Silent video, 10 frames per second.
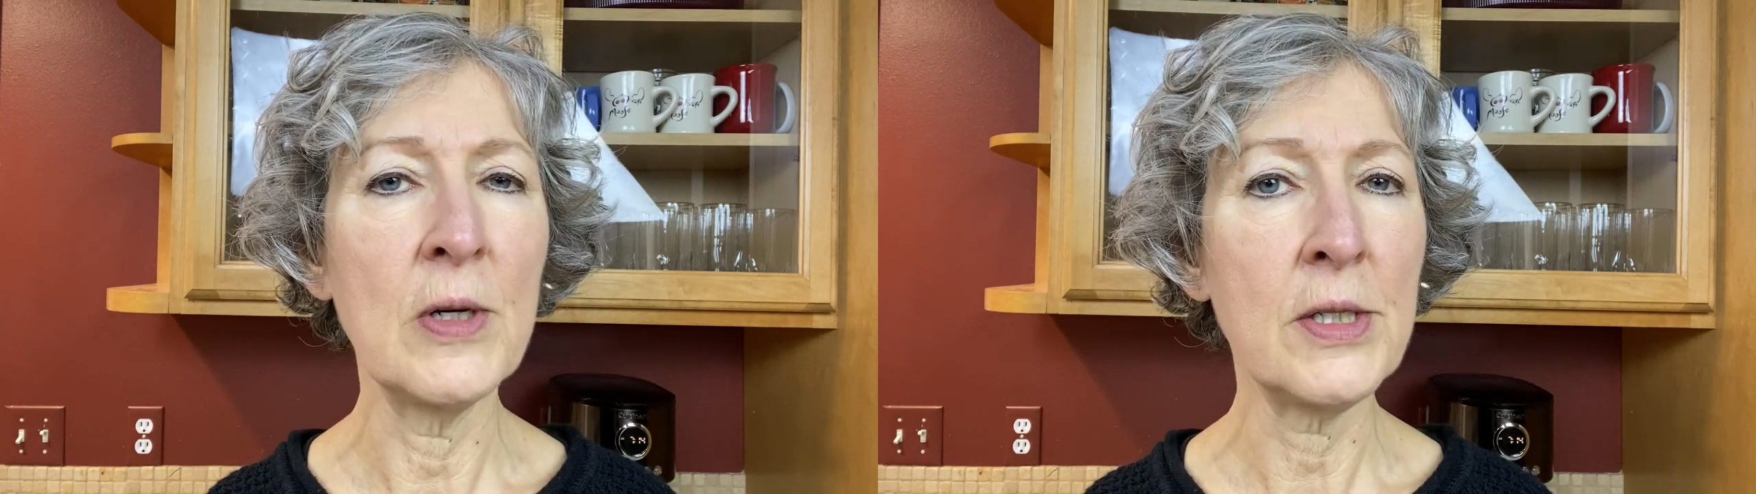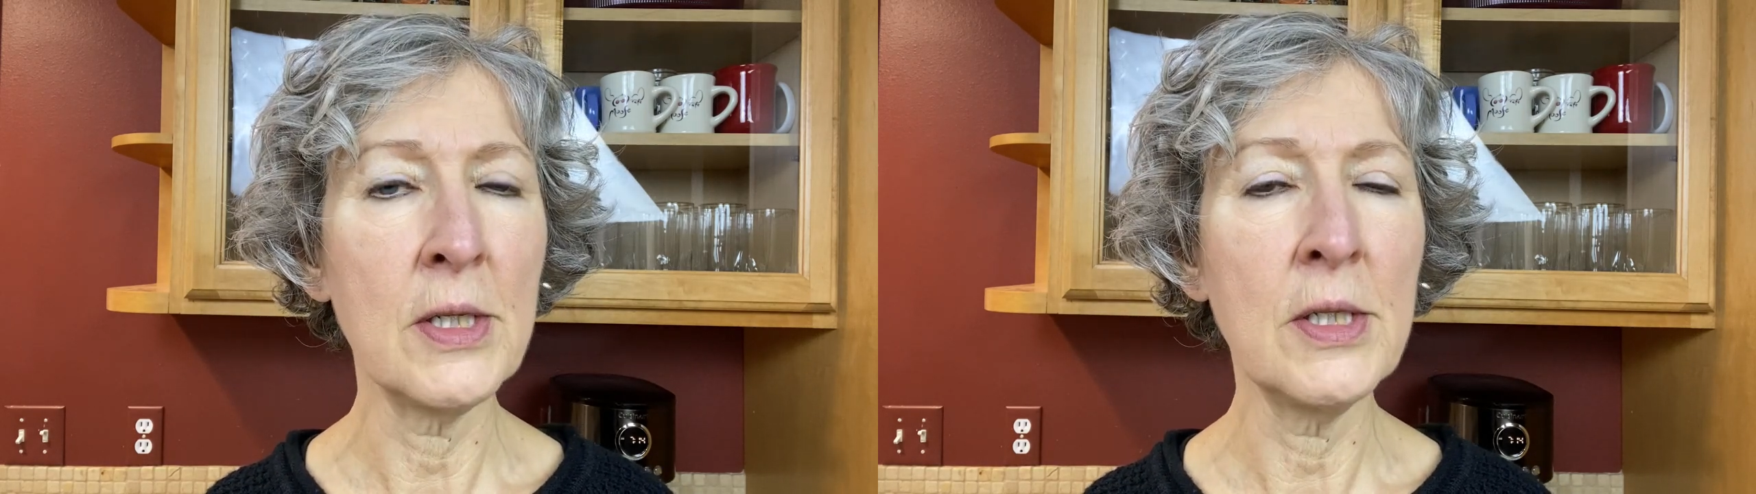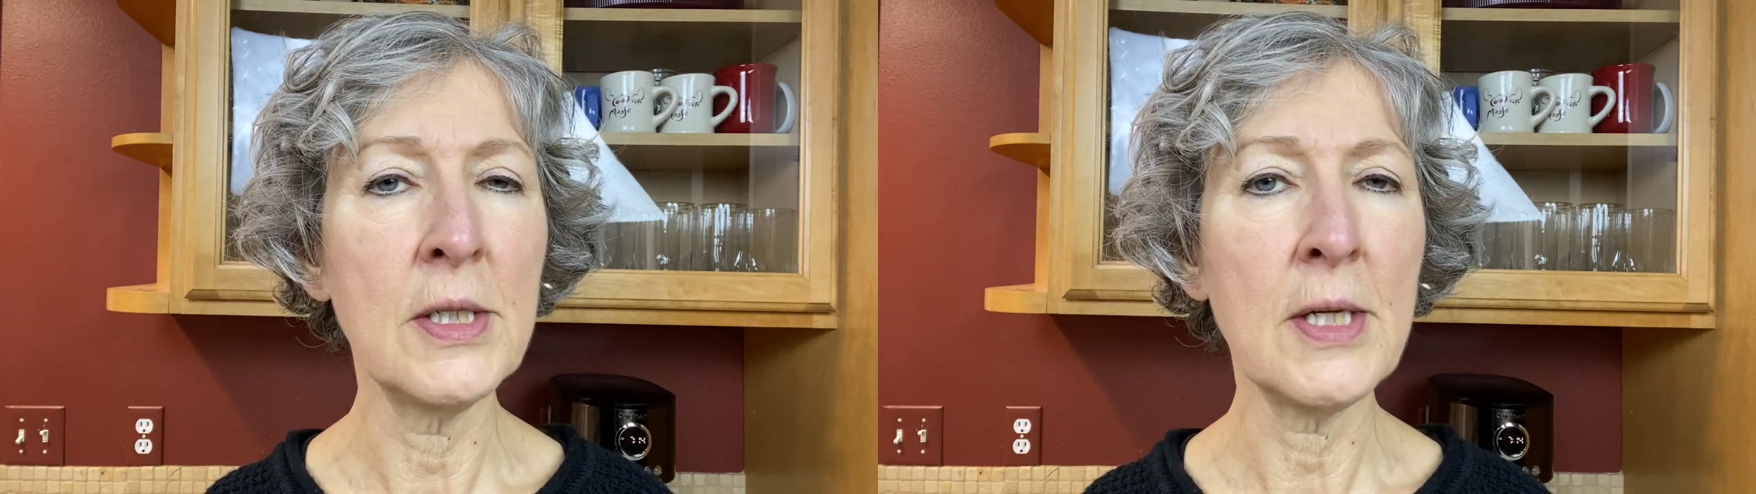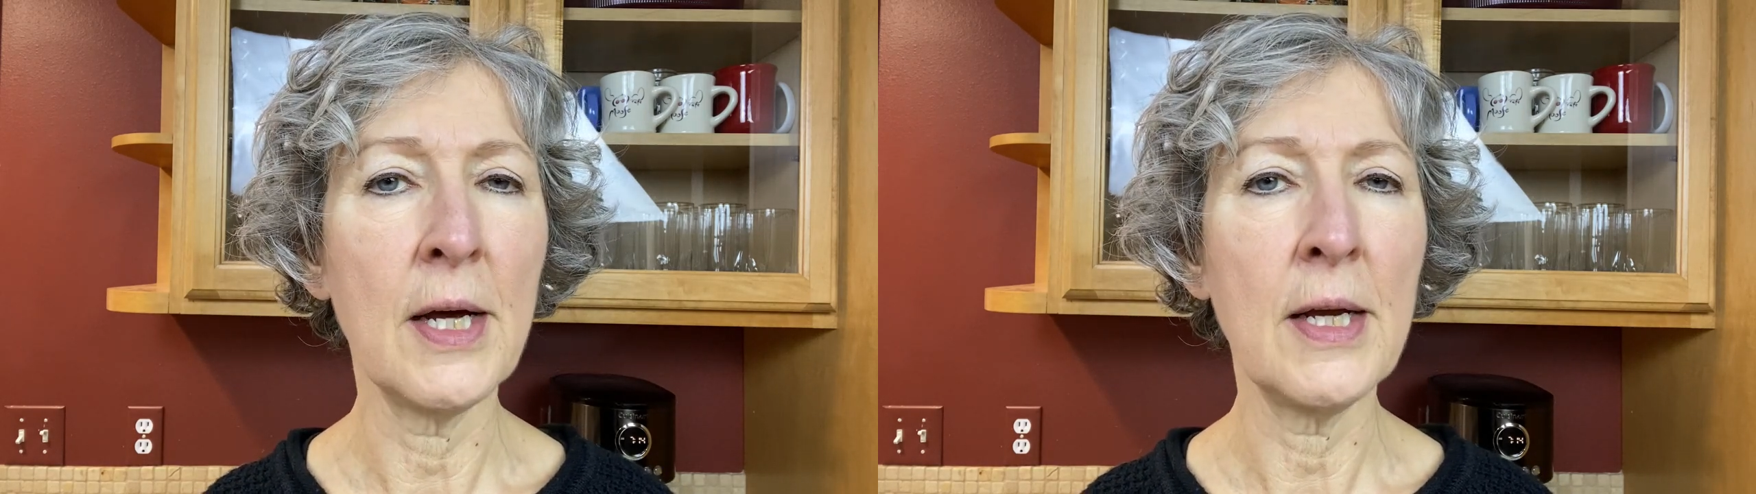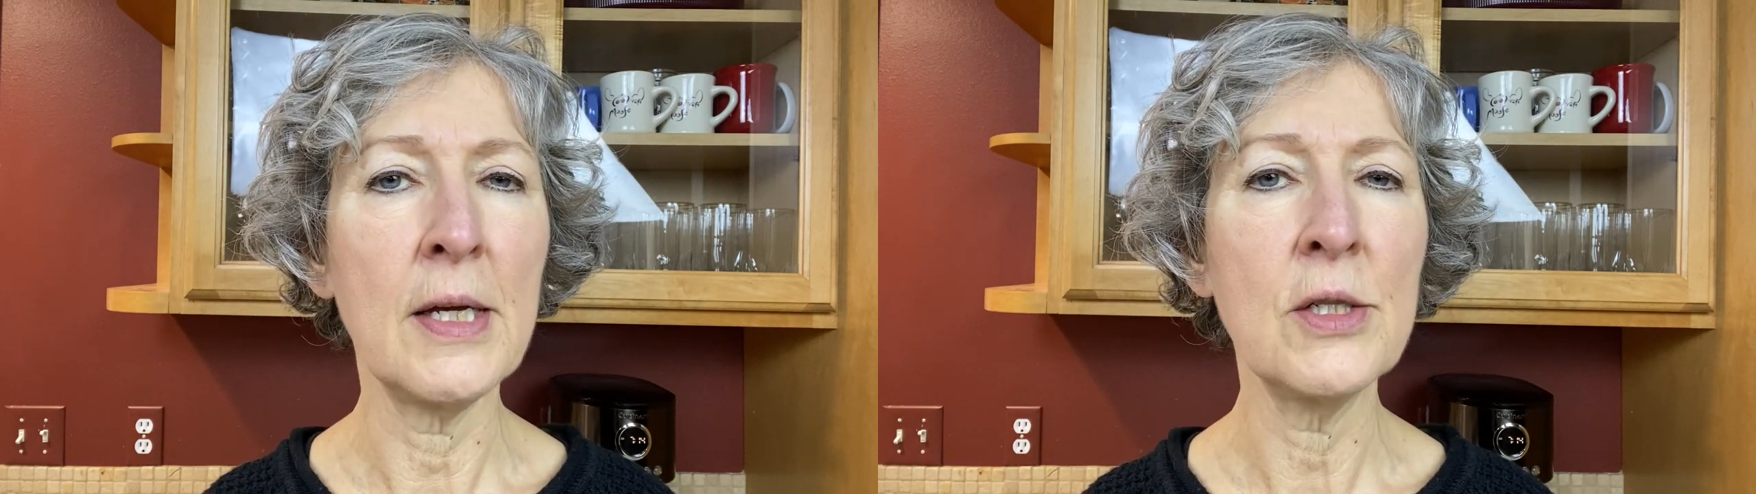recent
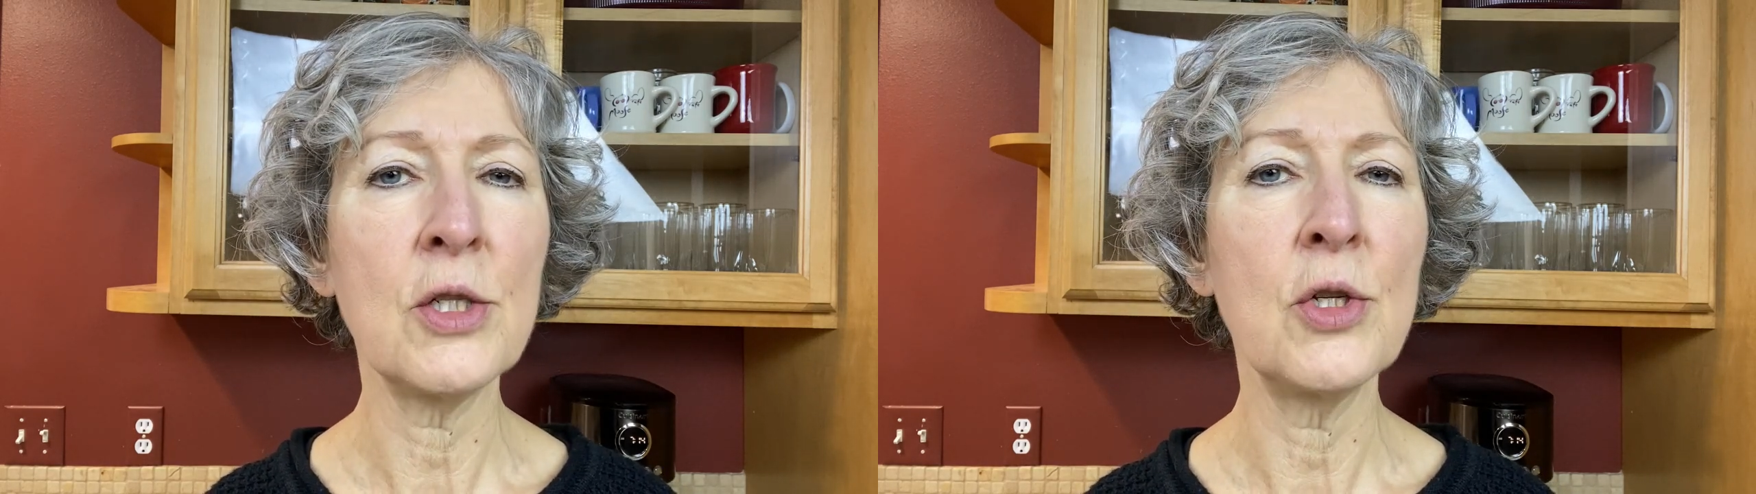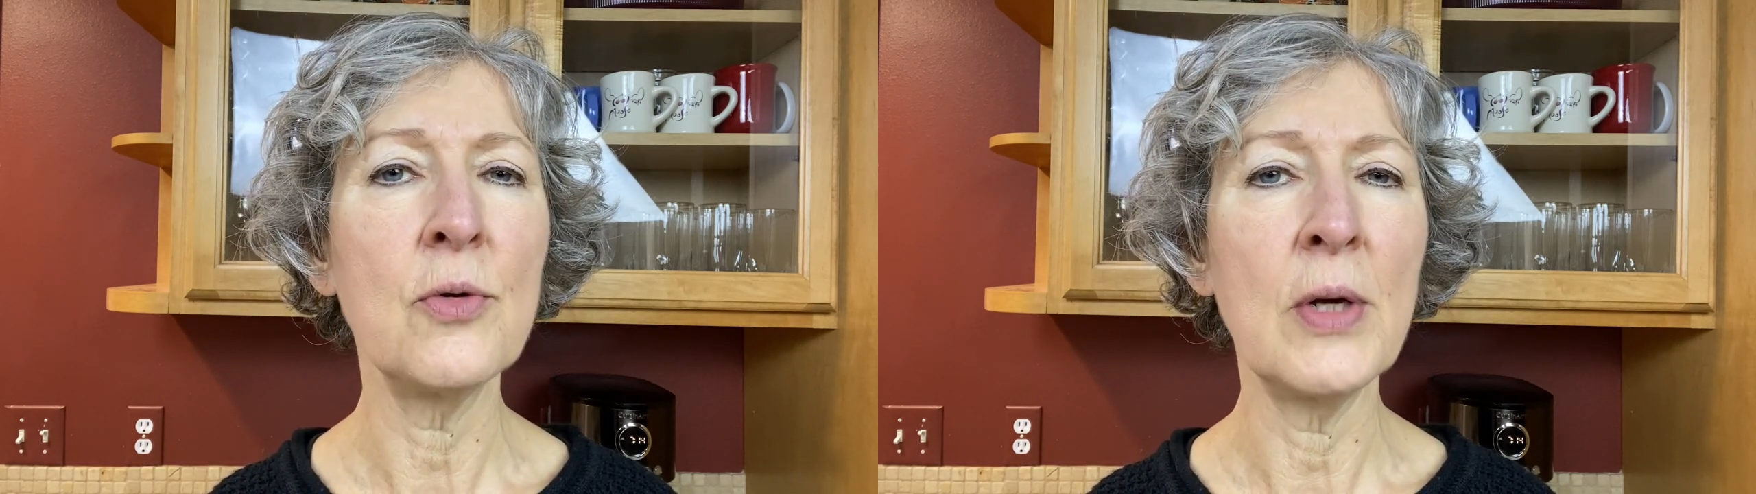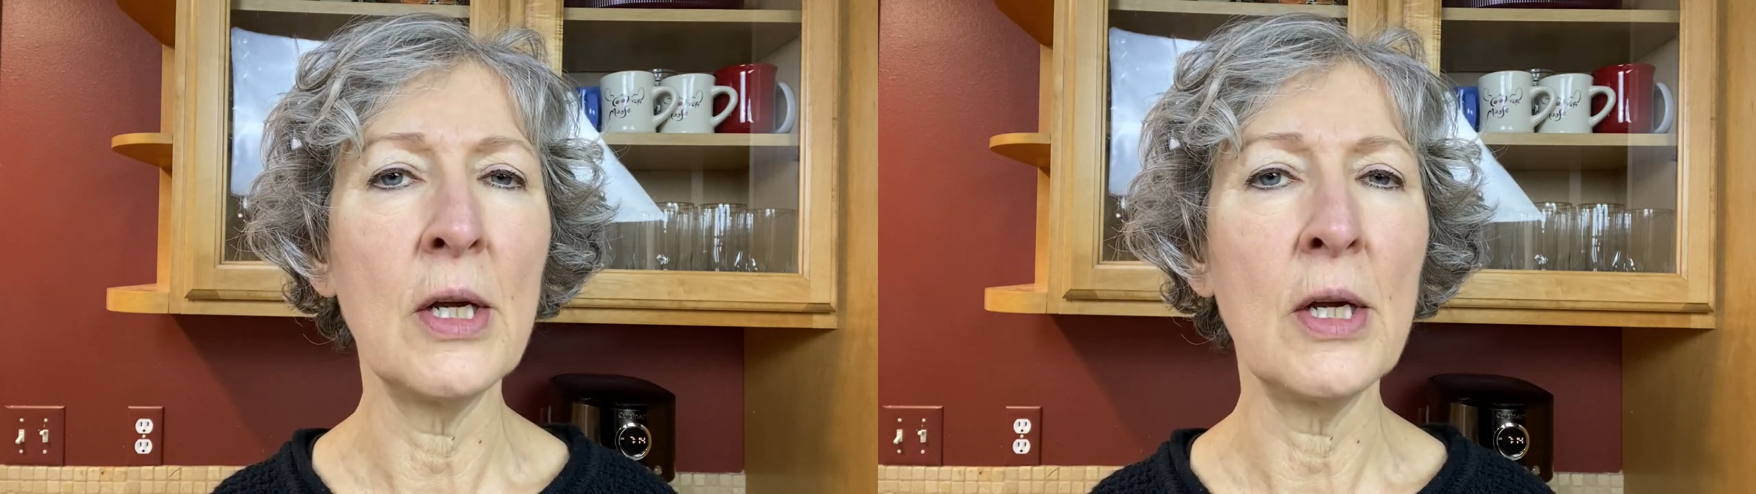studies to